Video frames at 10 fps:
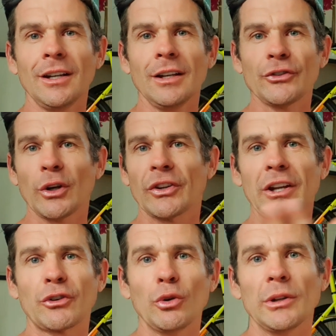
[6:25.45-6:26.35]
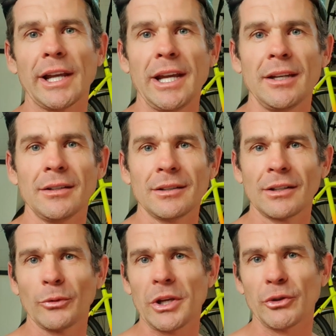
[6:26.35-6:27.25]
so it doesn't get too lean,
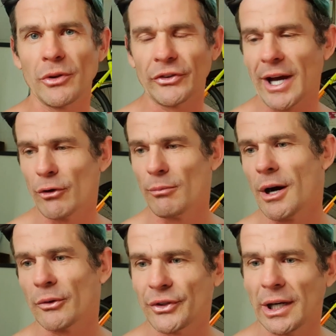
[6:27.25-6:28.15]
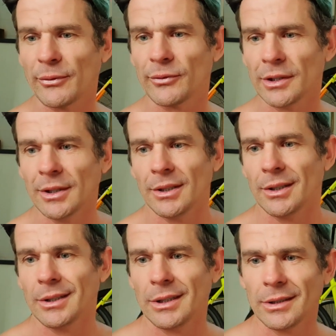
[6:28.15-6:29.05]
because when you're doing this 100-mile stuff,
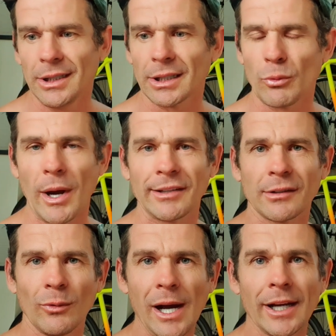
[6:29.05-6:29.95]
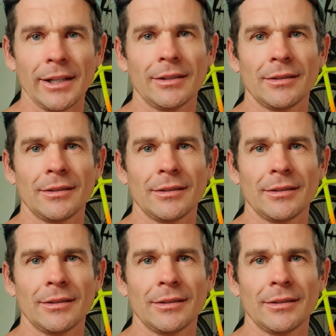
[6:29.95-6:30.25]
you can waste away.